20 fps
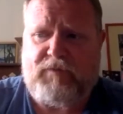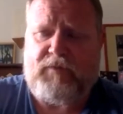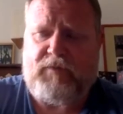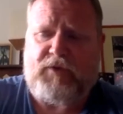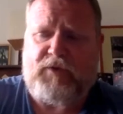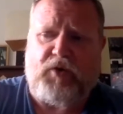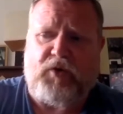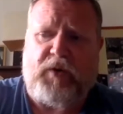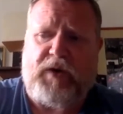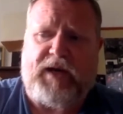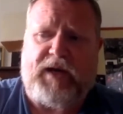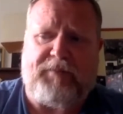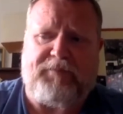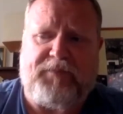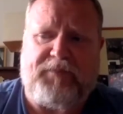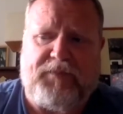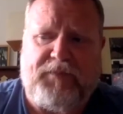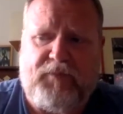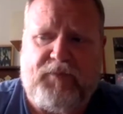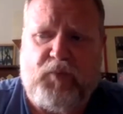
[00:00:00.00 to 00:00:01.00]
join up
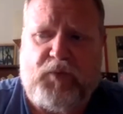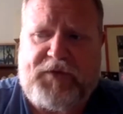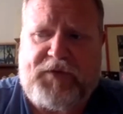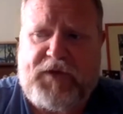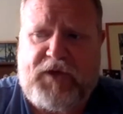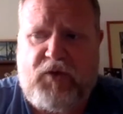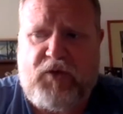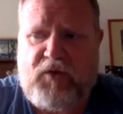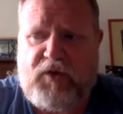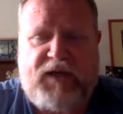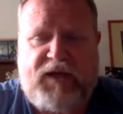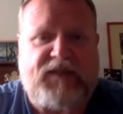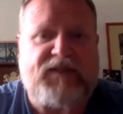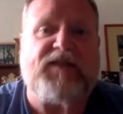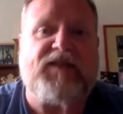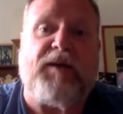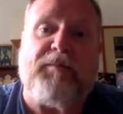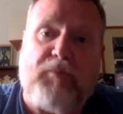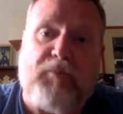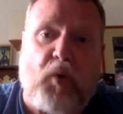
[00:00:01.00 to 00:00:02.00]
with the union at
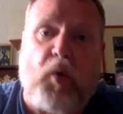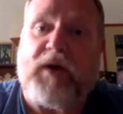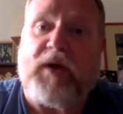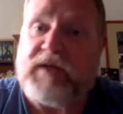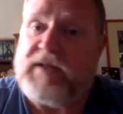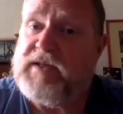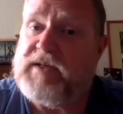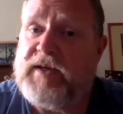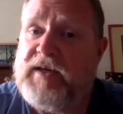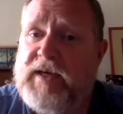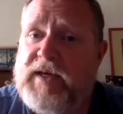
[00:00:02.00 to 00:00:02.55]
some point,